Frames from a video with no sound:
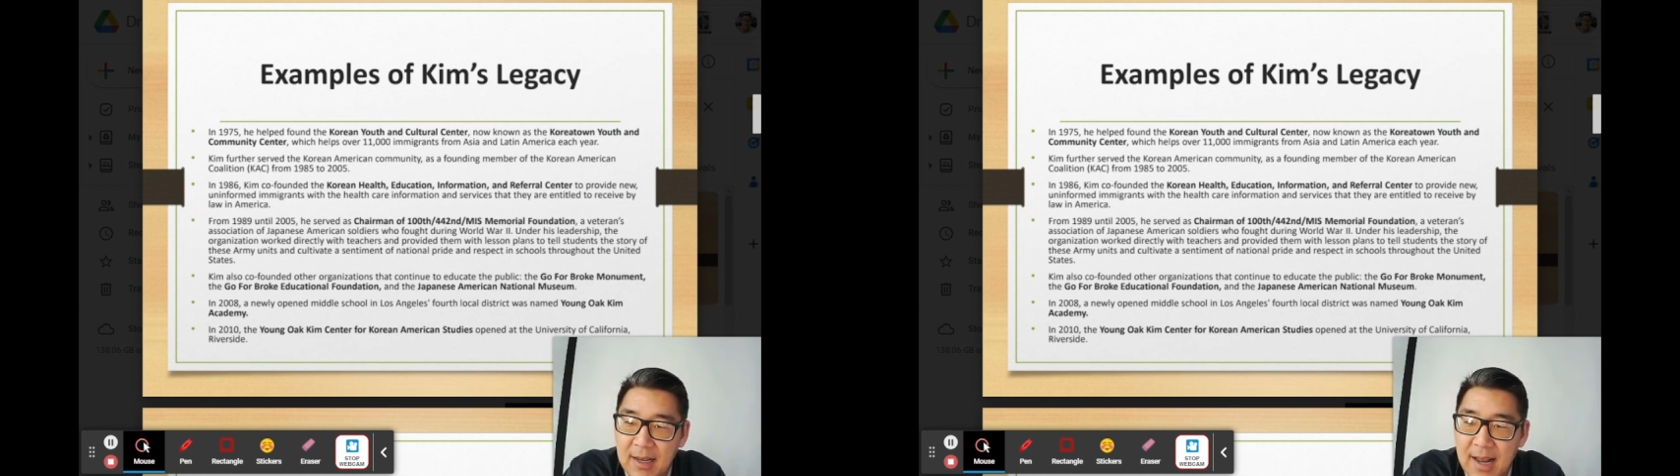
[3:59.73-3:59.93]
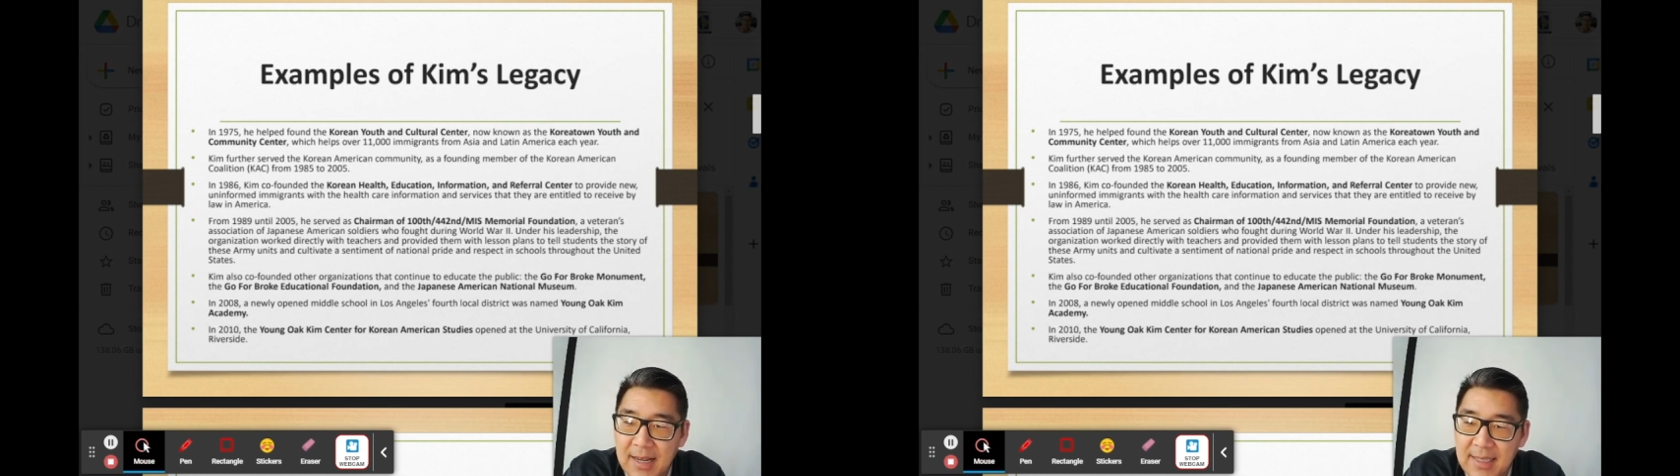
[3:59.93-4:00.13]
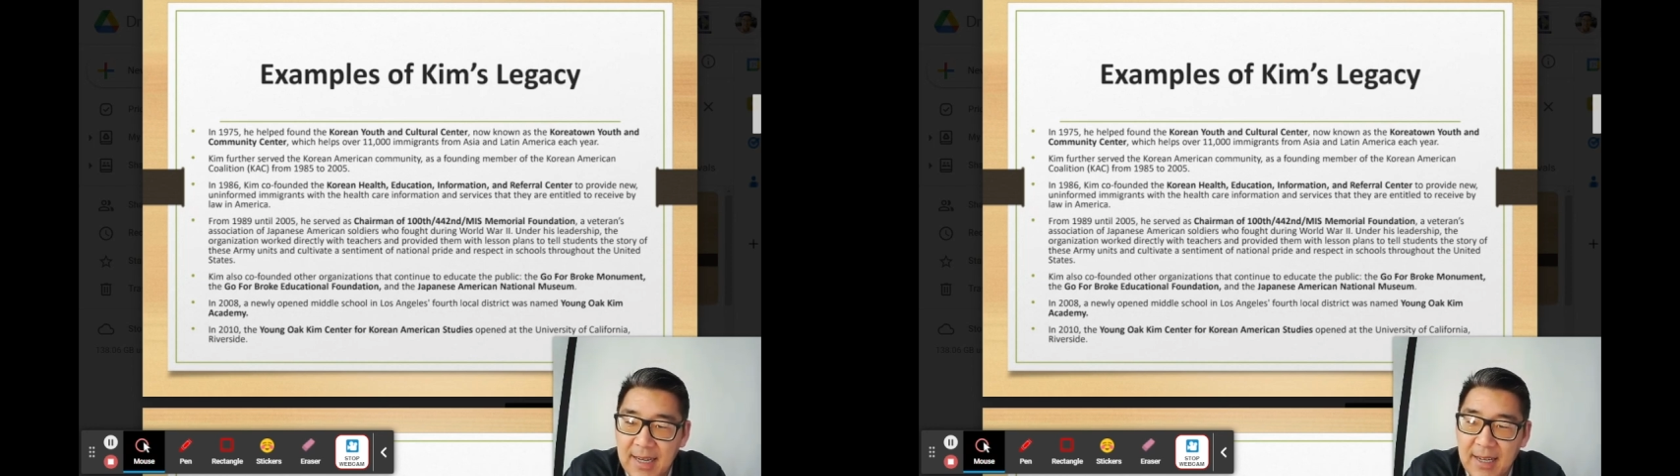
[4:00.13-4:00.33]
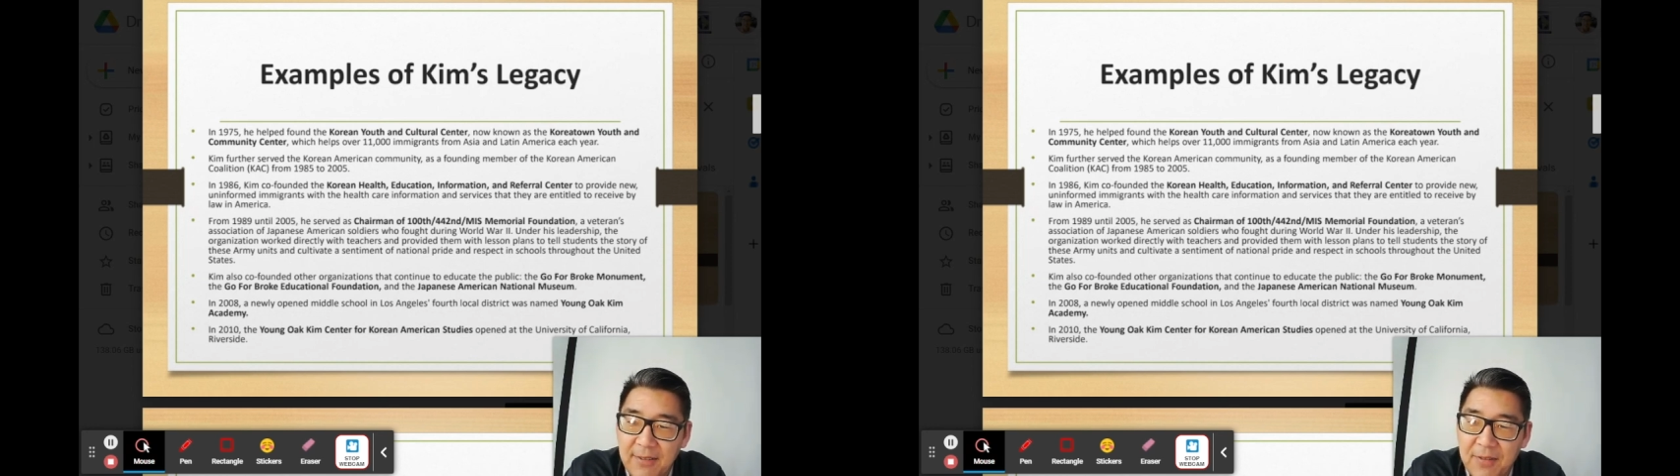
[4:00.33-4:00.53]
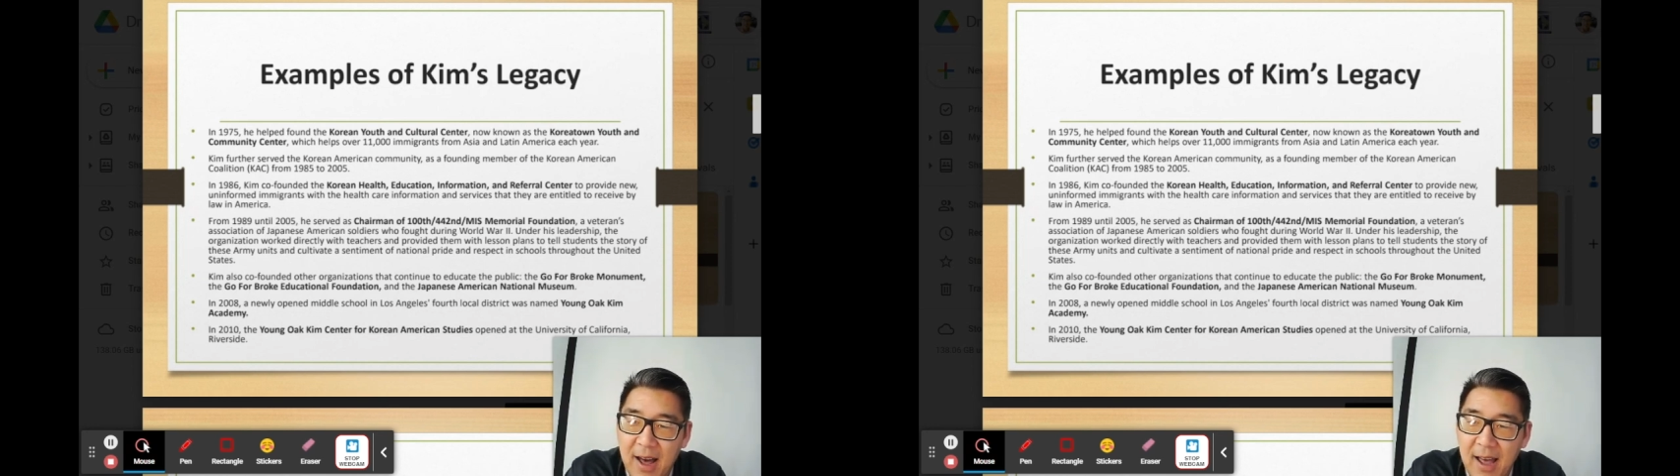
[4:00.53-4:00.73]

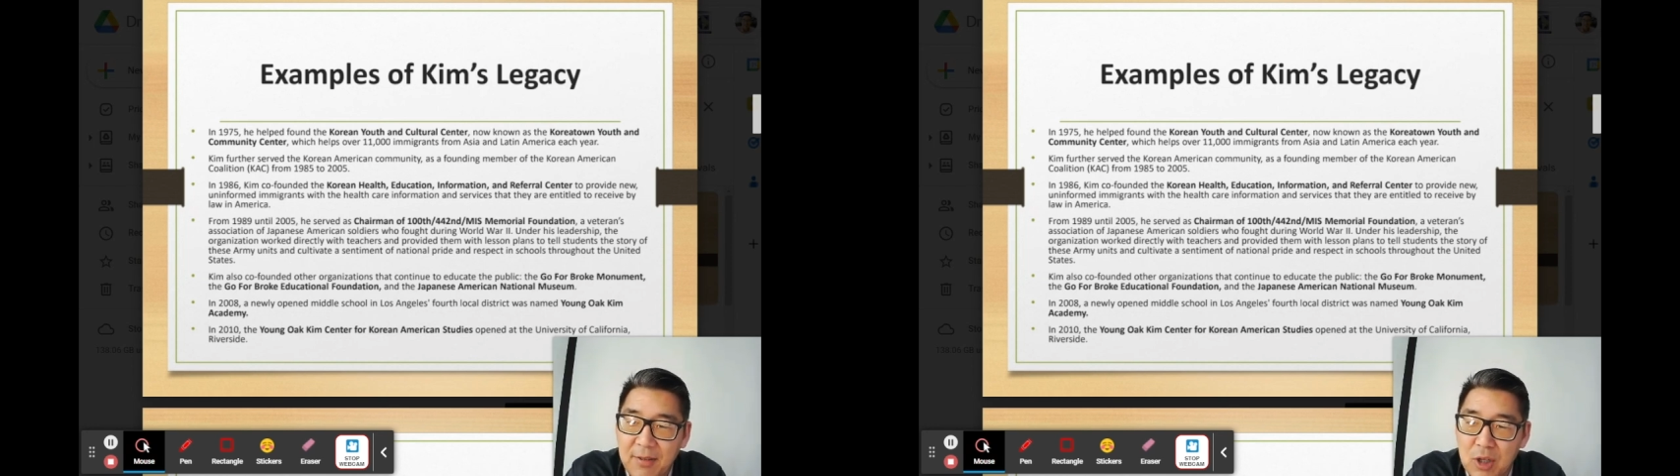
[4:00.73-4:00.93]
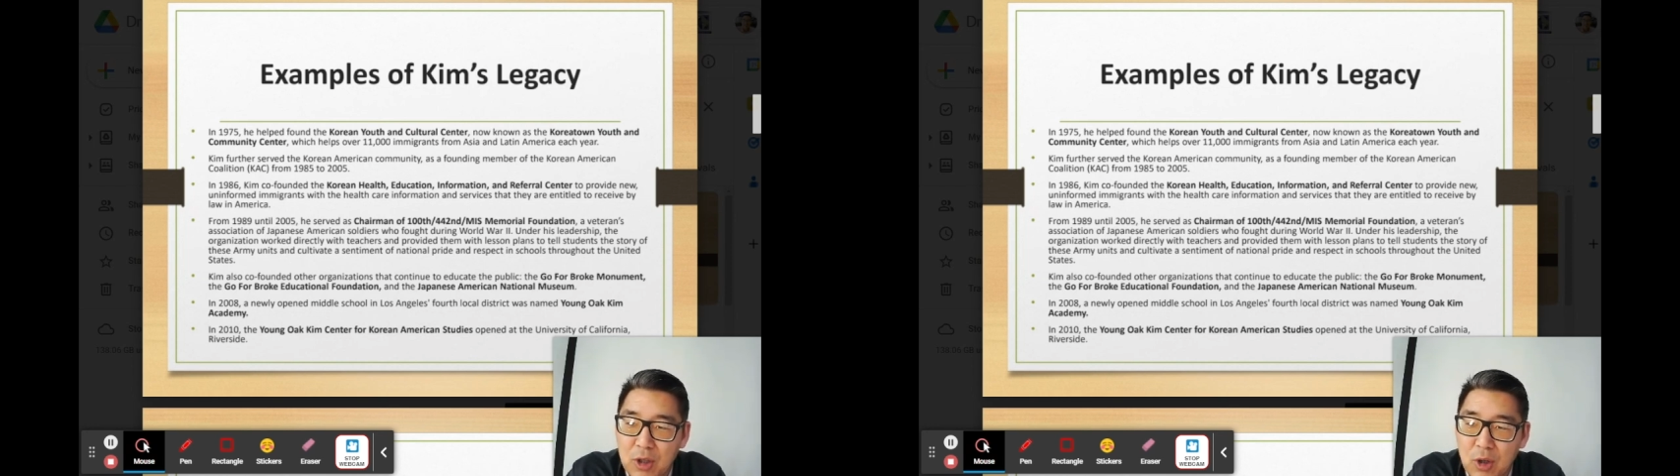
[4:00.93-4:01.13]
1985 to